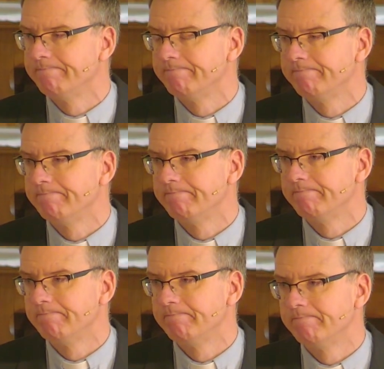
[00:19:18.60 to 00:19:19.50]

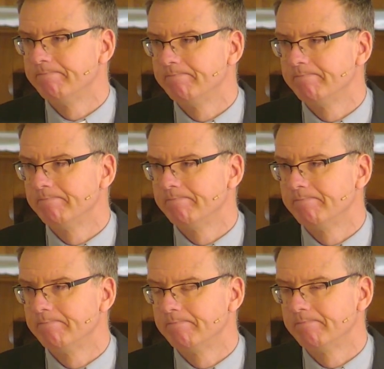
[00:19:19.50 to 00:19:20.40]

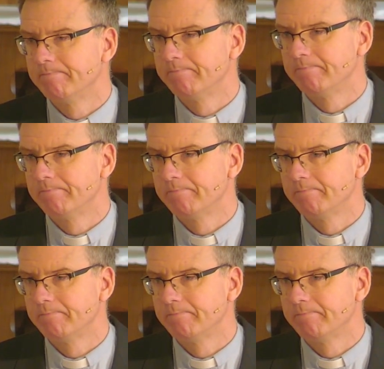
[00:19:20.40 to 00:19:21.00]
[no speech]